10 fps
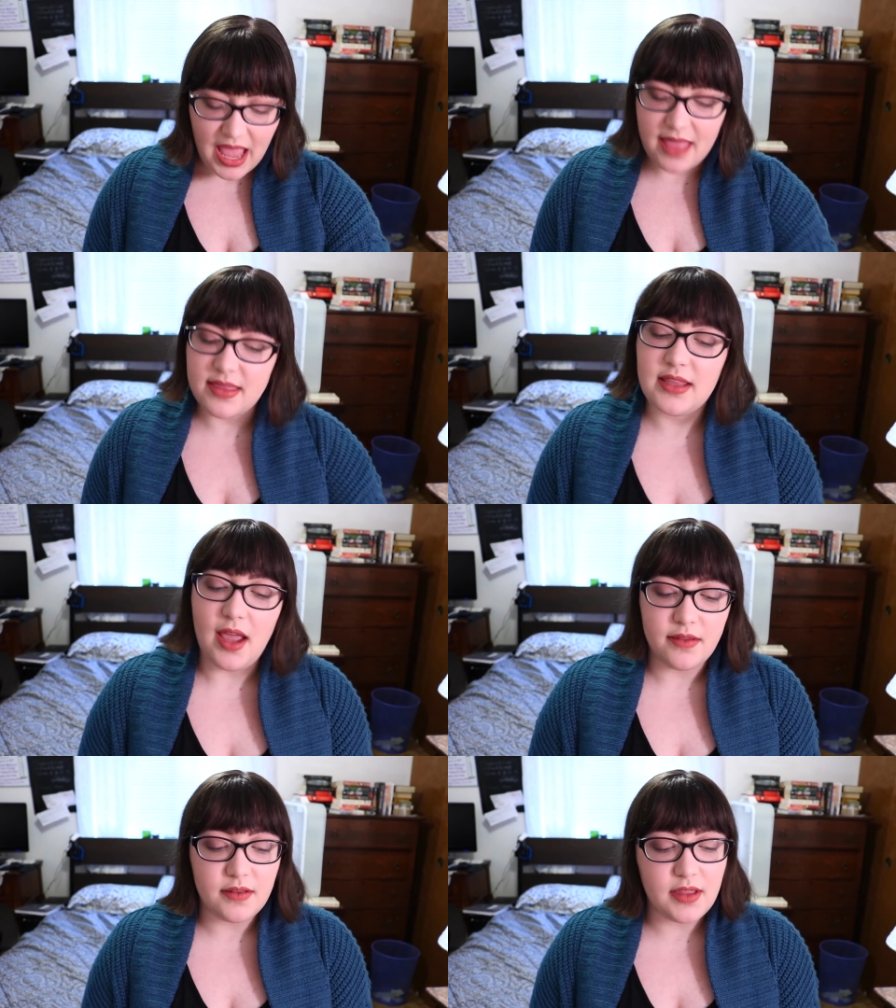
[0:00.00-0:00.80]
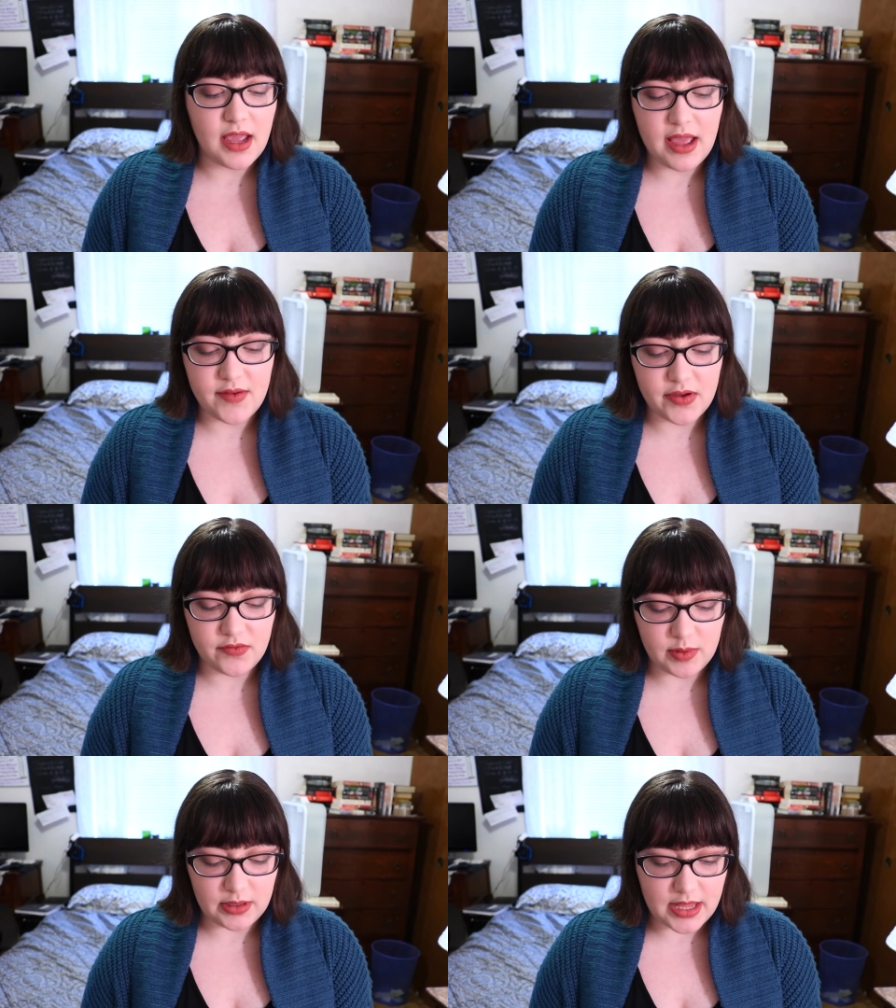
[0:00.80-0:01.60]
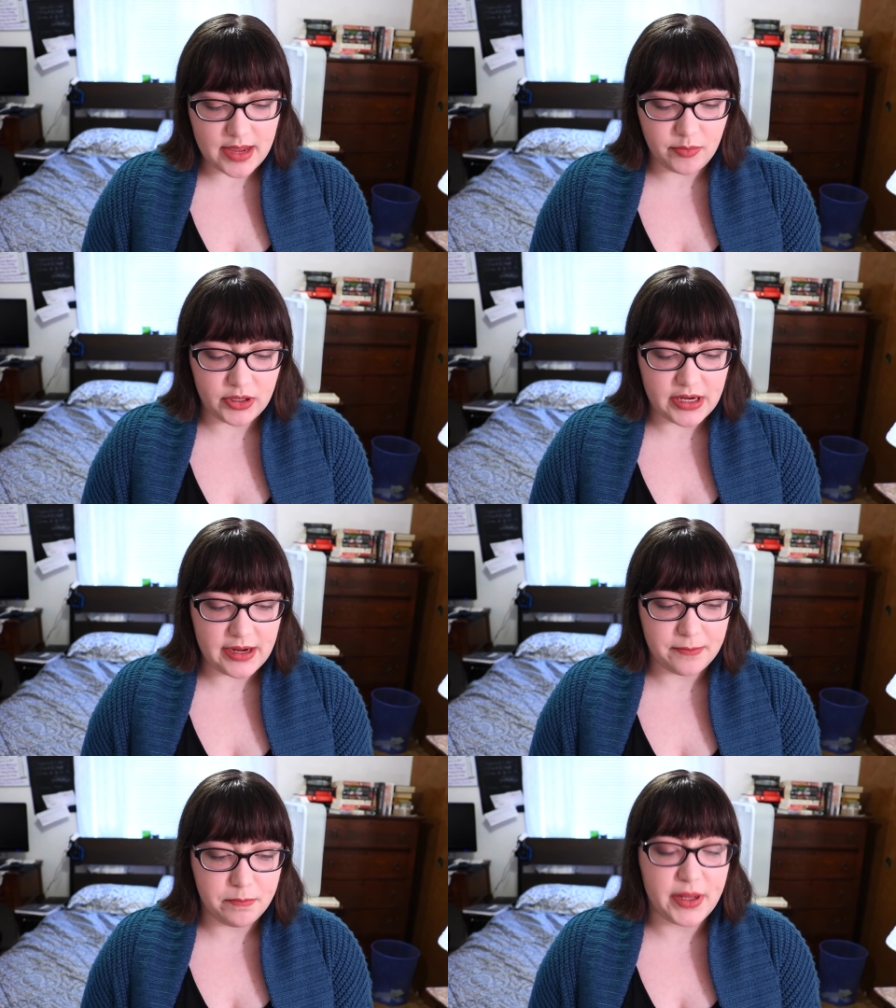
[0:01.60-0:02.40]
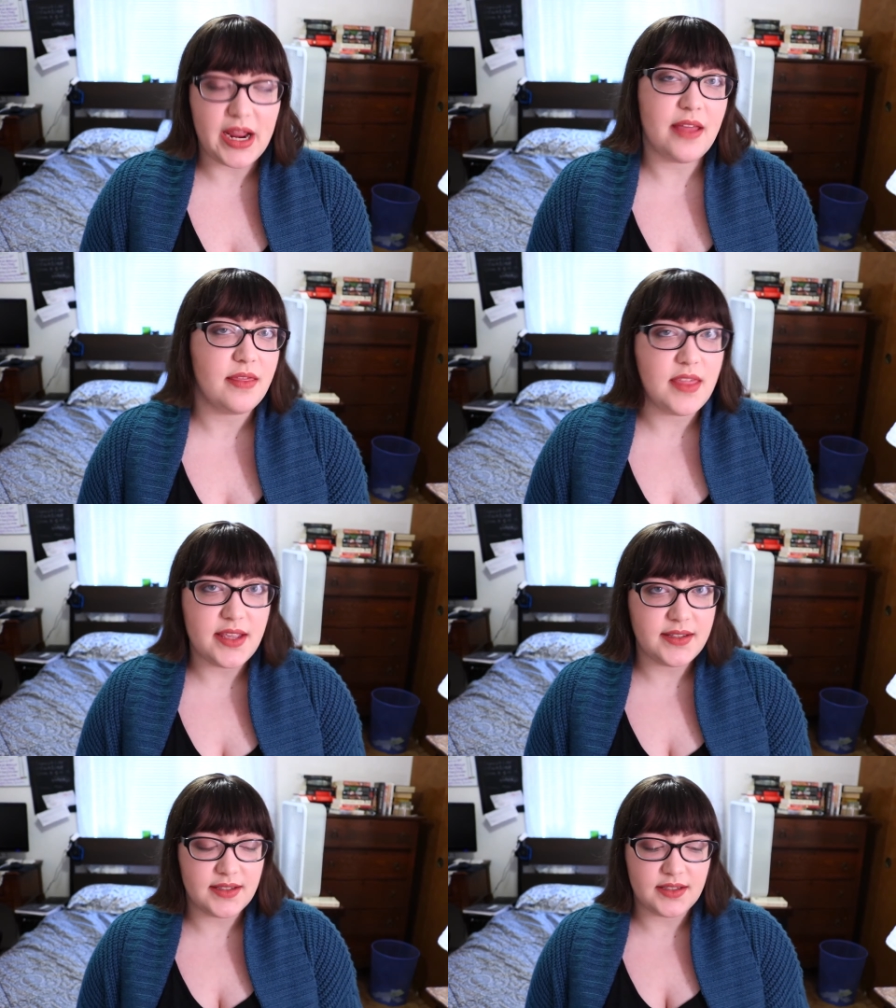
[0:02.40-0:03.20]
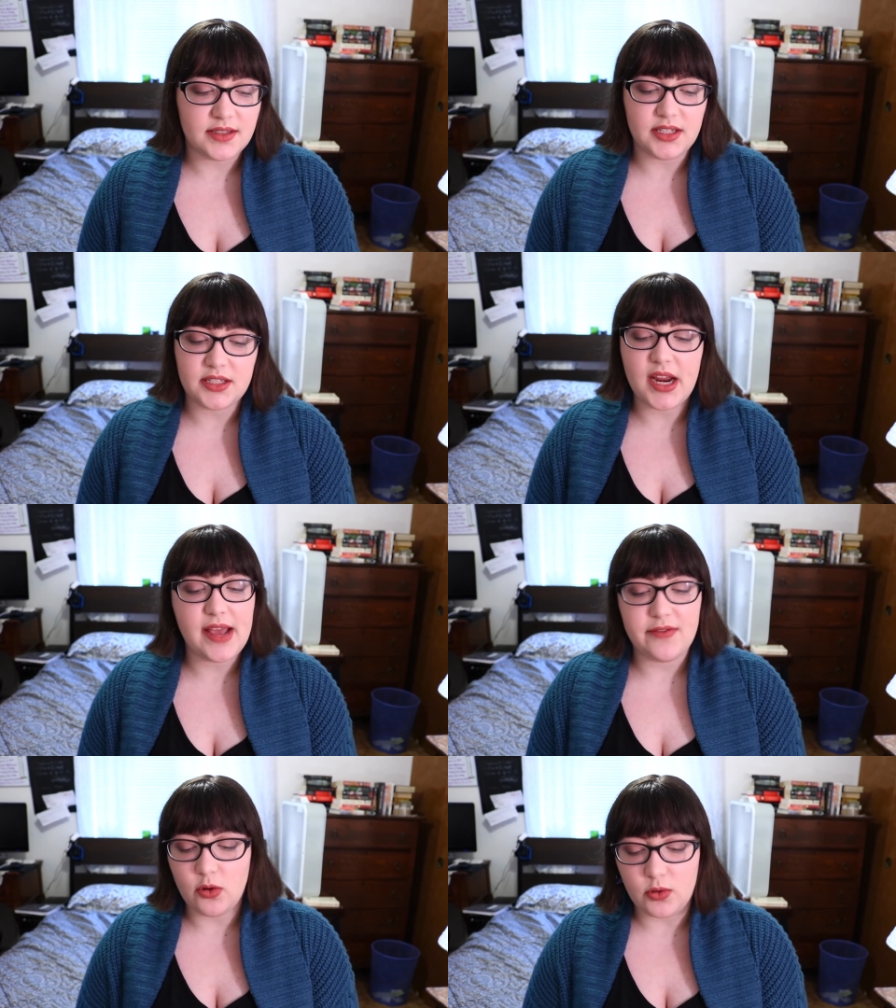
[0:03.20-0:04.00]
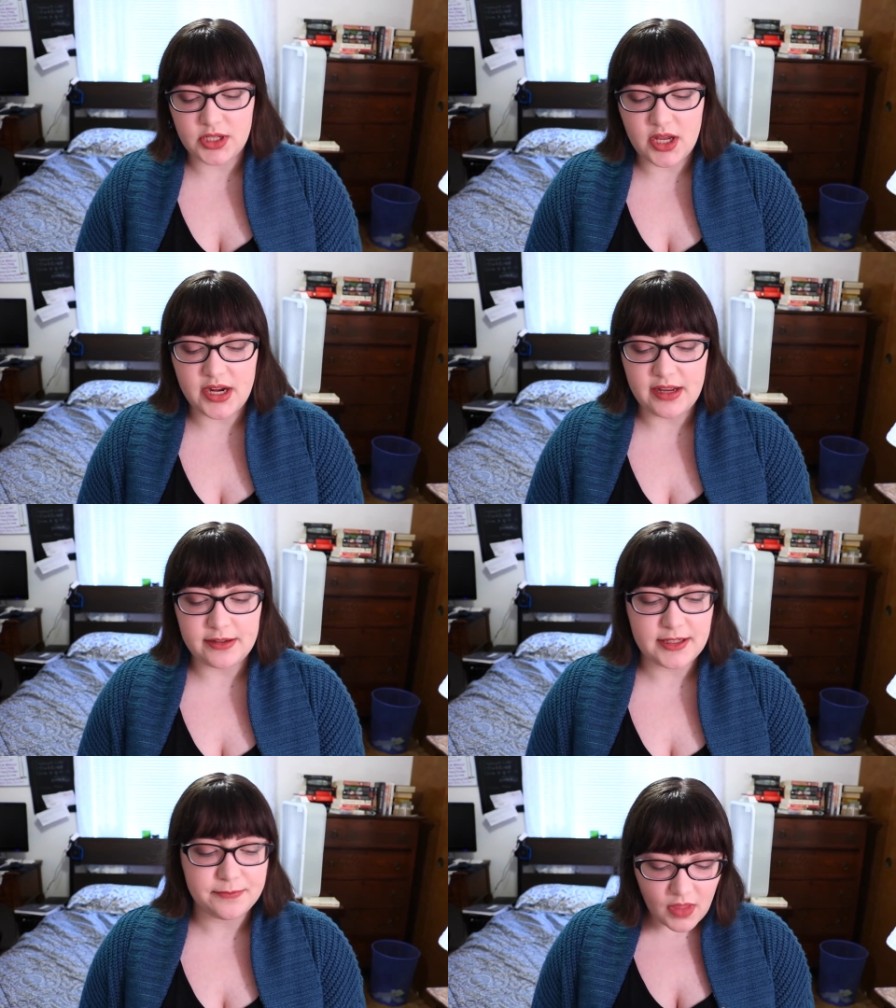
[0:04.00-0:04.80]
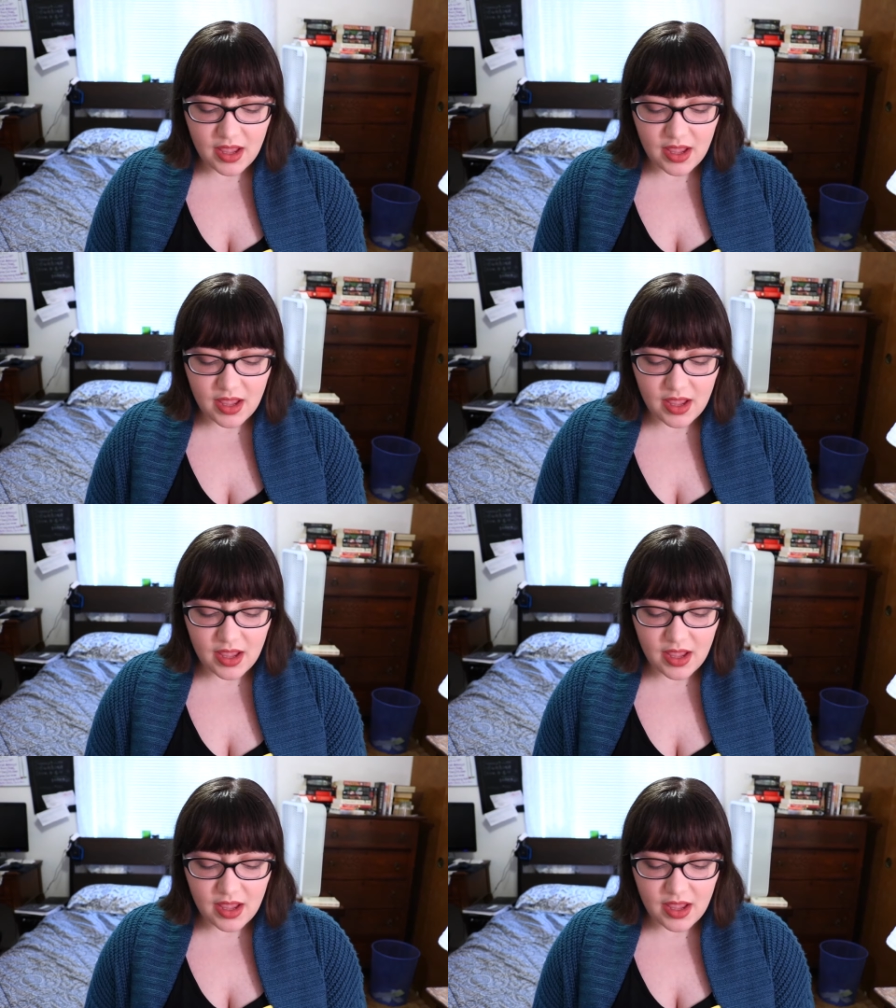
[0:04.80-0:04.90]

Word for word: And then the other thing I have out from the library, but this does not have any holds on it,